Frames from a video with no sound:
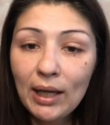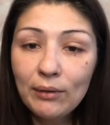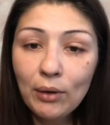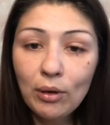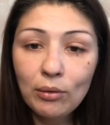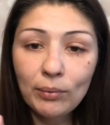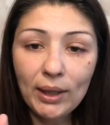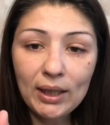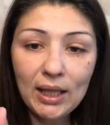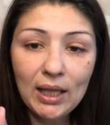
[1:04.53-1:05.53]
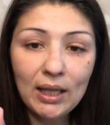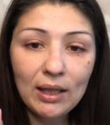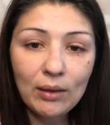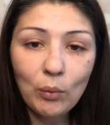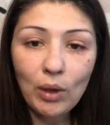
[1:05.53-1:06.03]
I've already
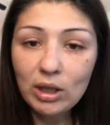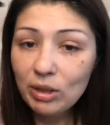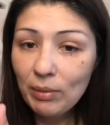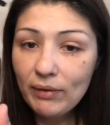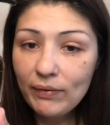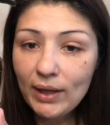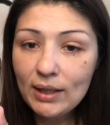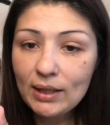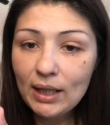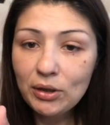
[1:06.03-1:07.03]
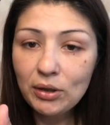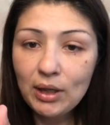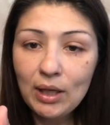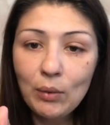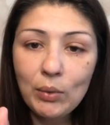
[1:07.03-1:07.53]
washed my face
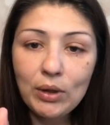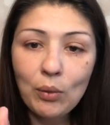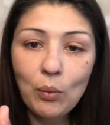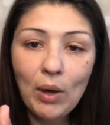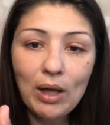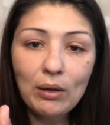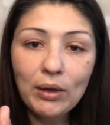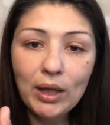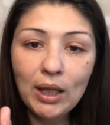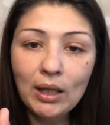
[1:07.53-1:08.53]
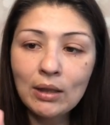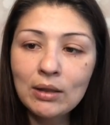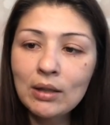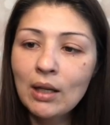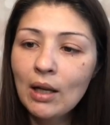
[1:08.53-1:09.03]
actually with the Wild
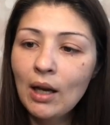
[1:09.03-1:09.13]
Things